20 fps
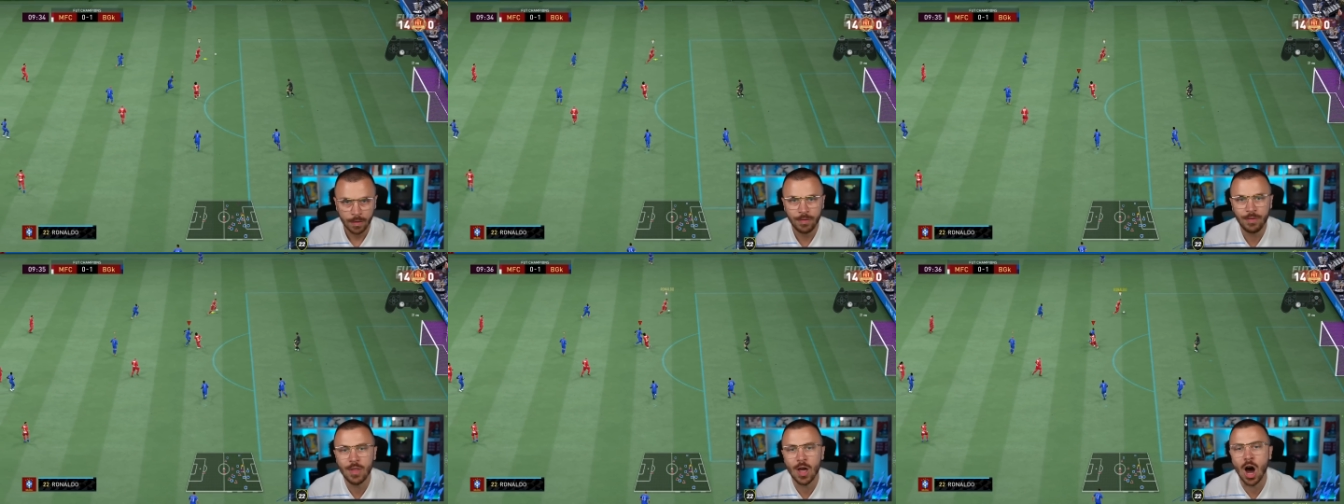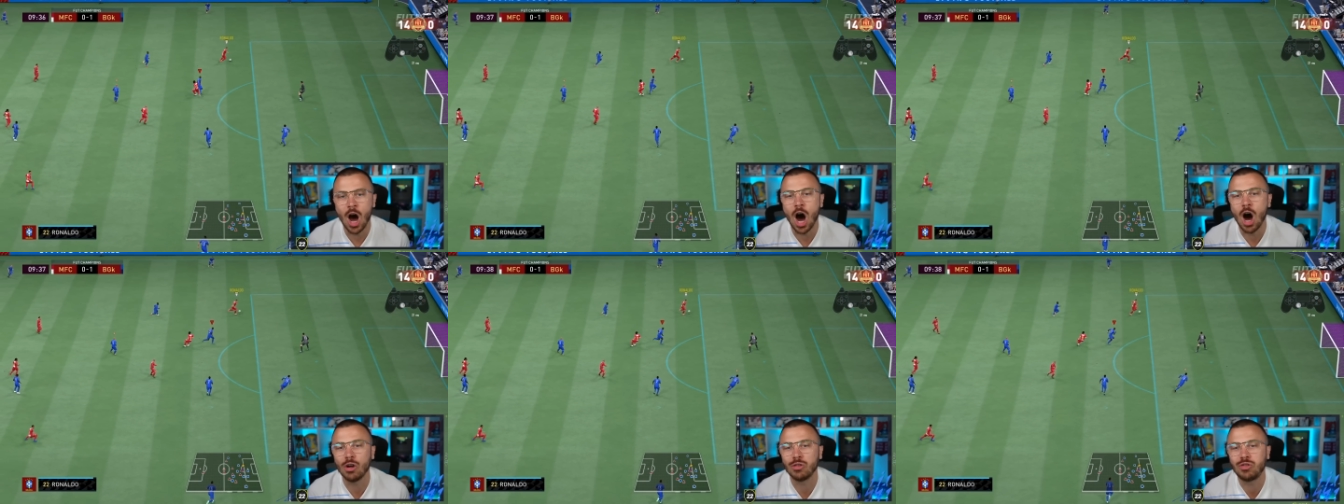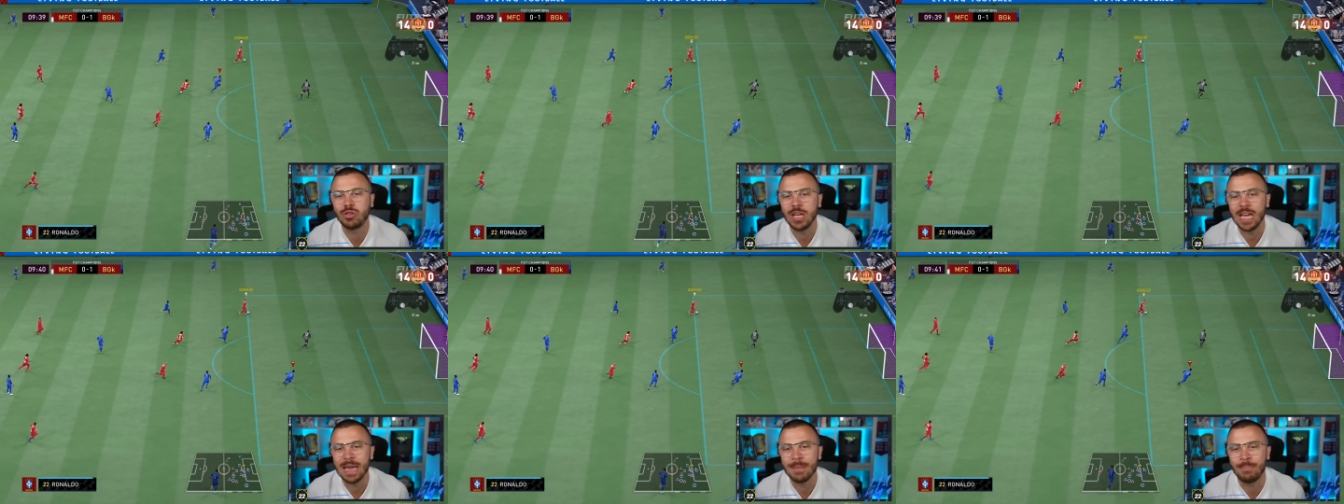
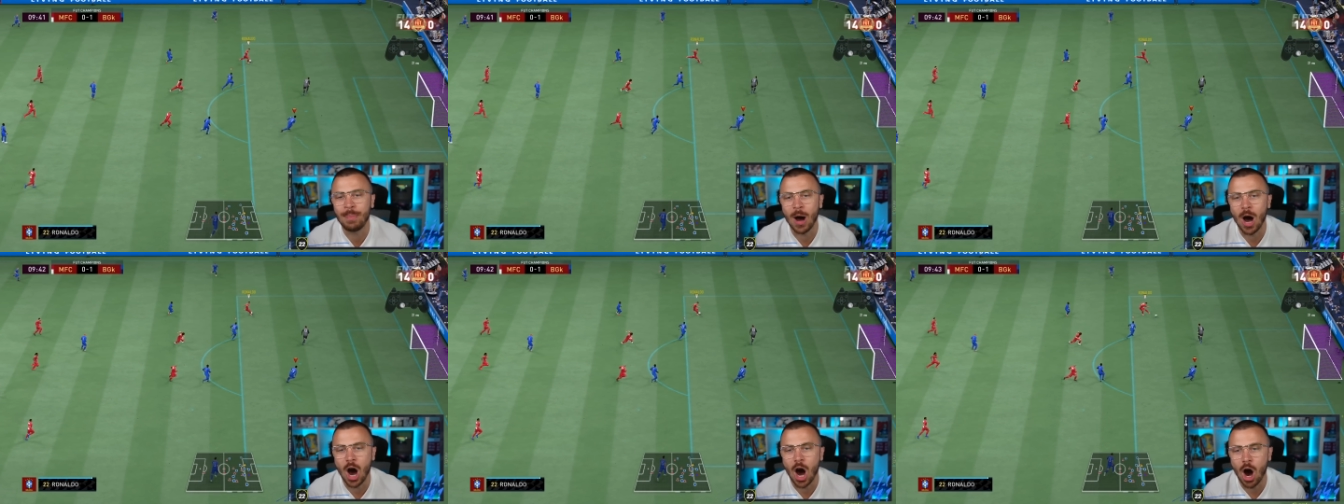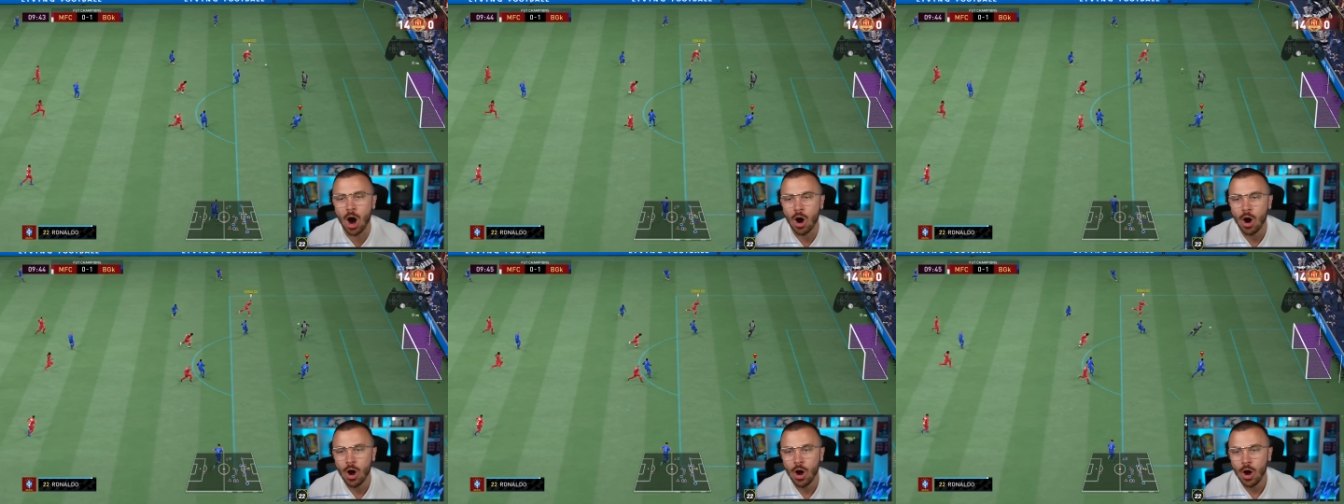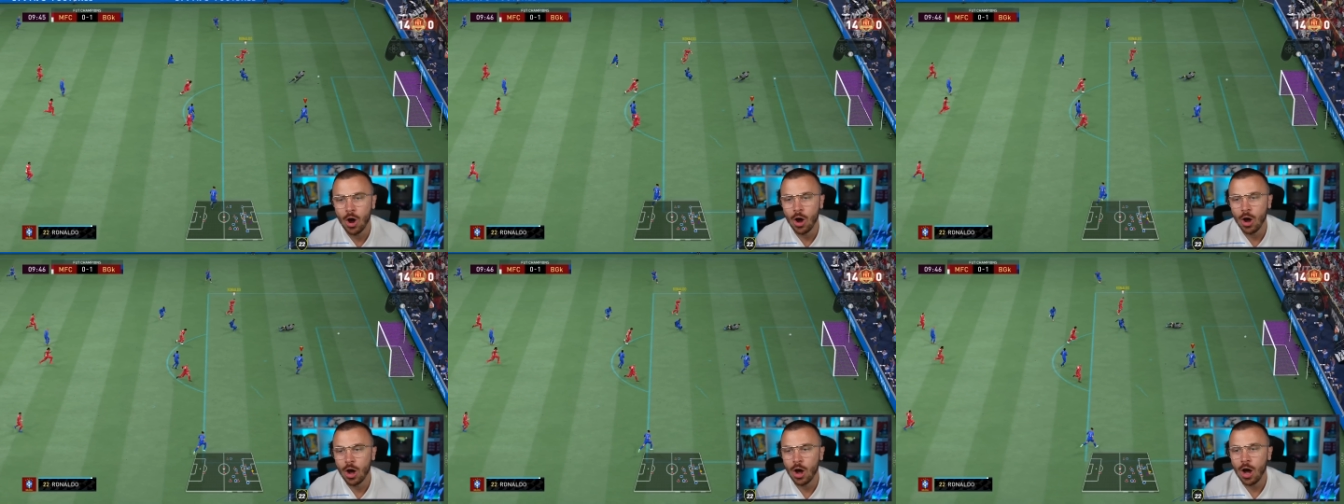No, Thibaut!
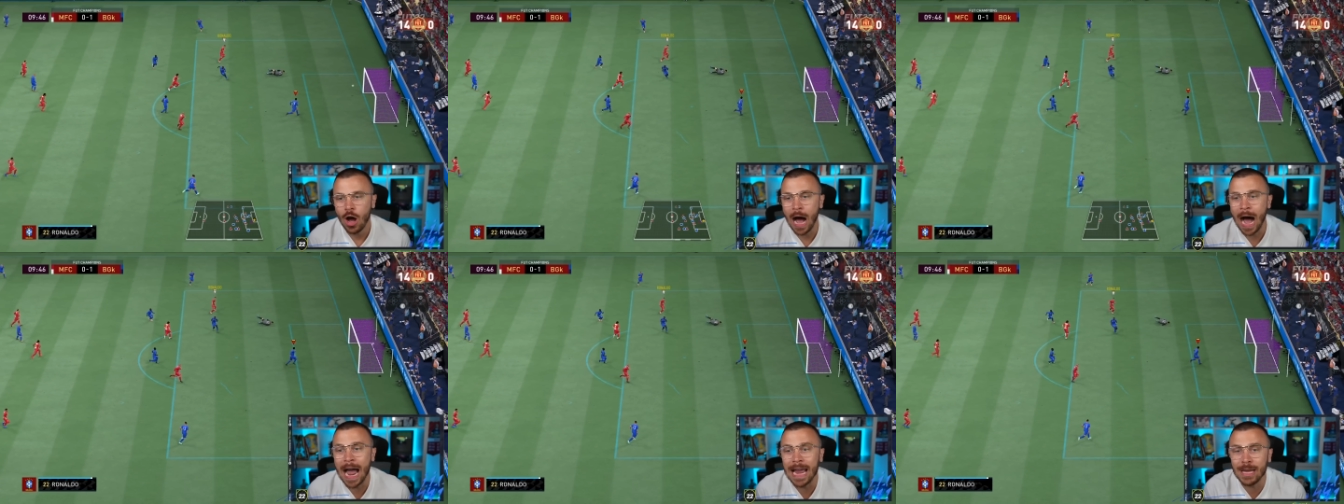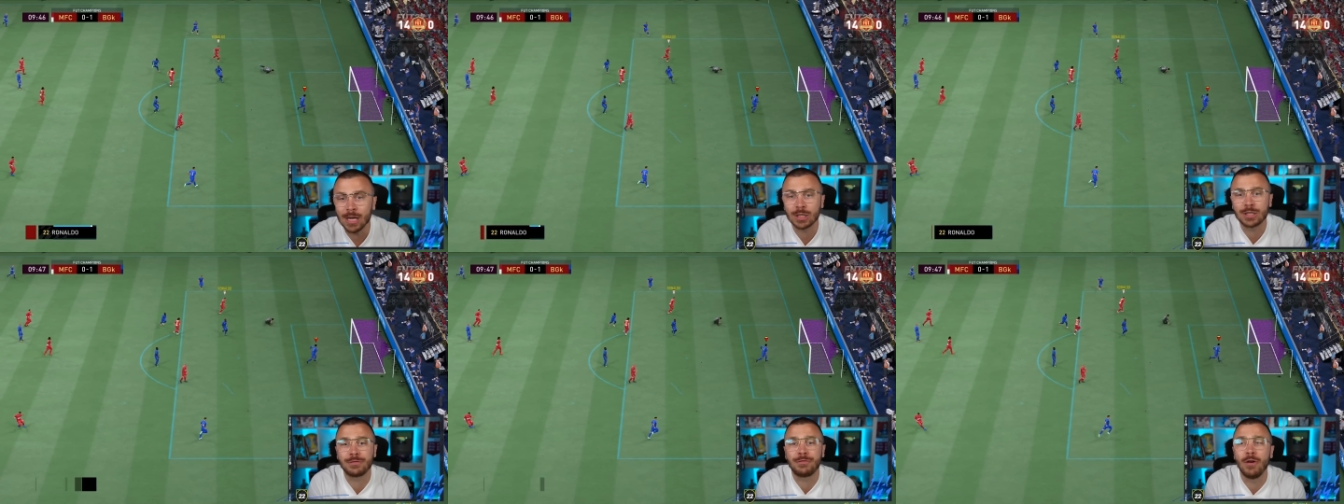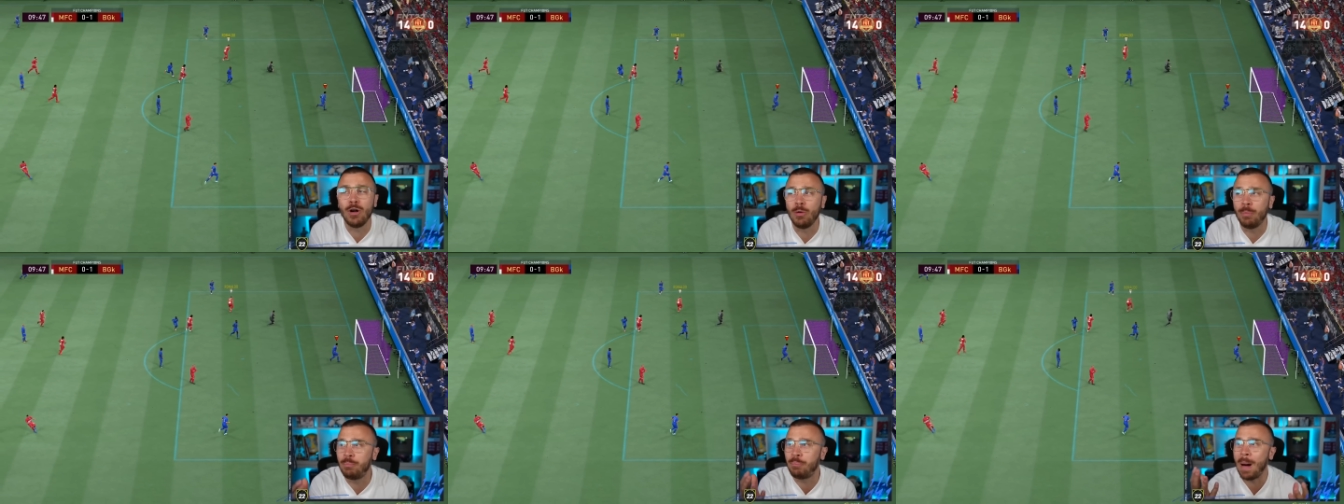I use
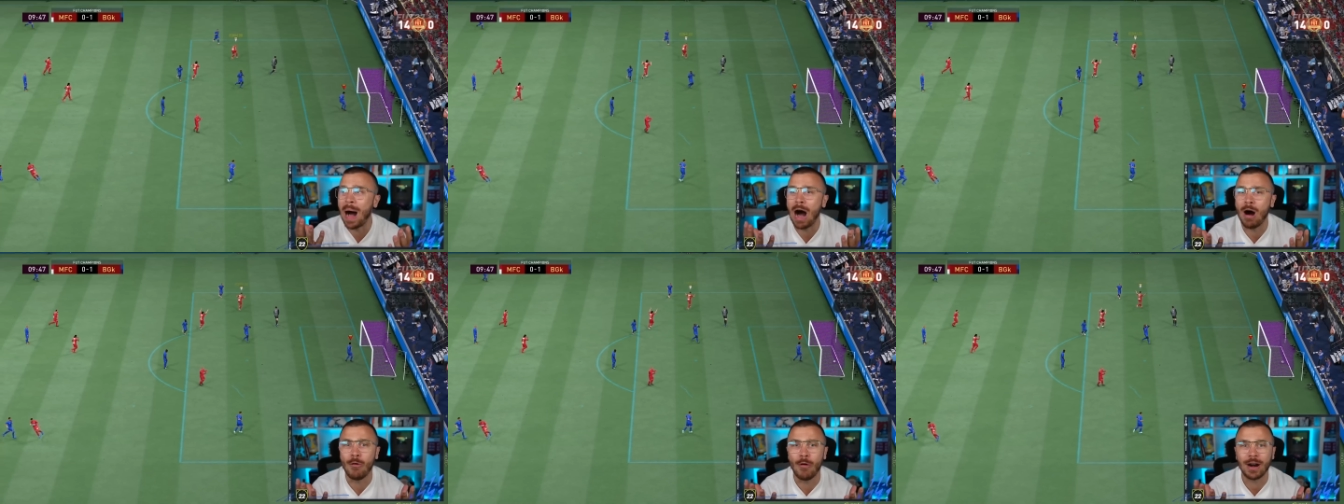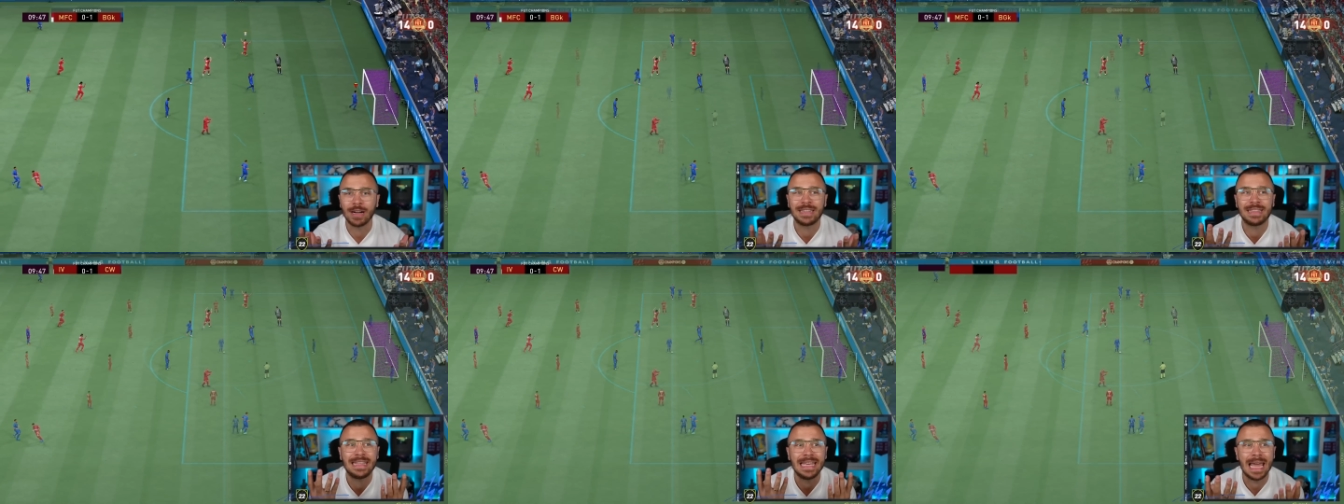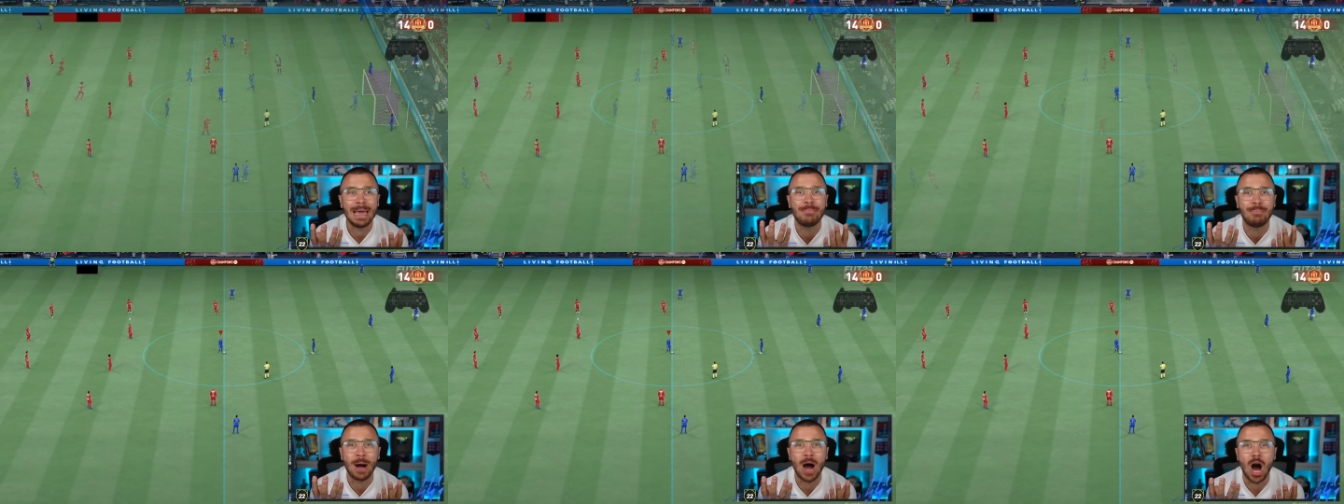full power,
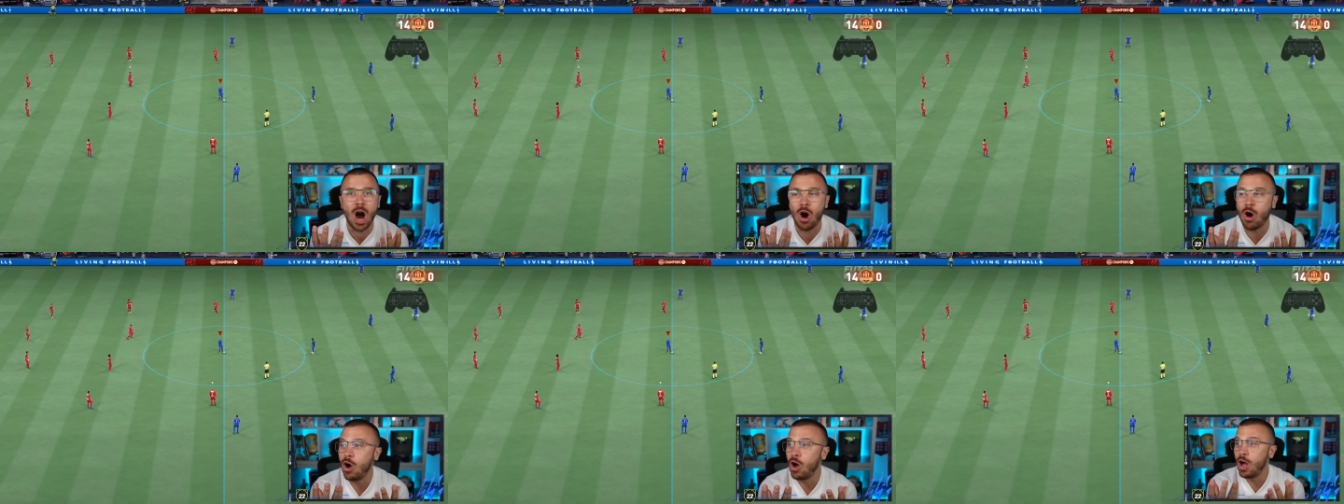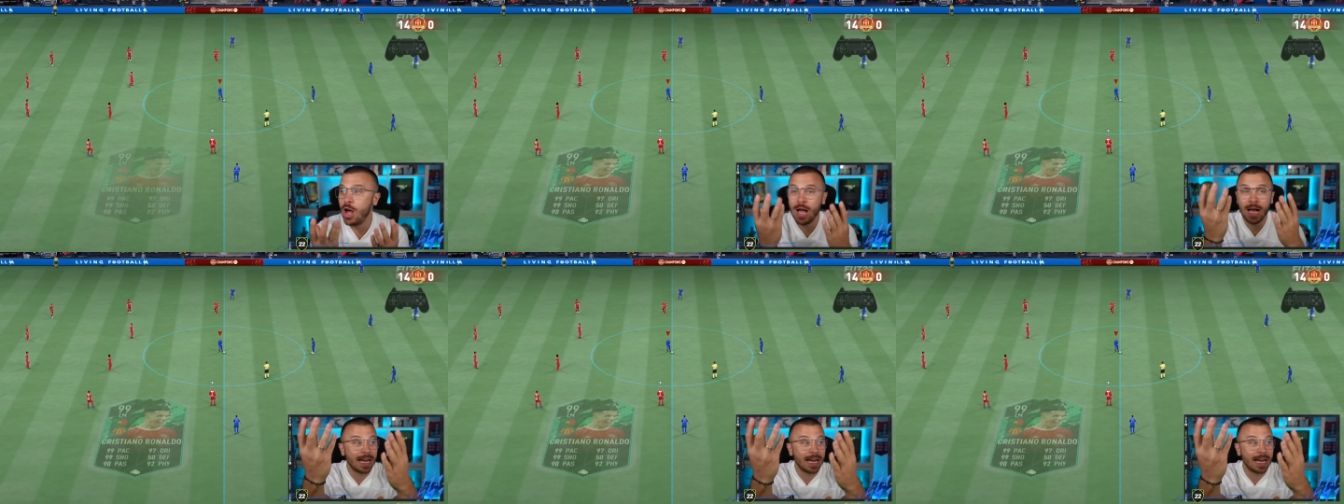Thibaut!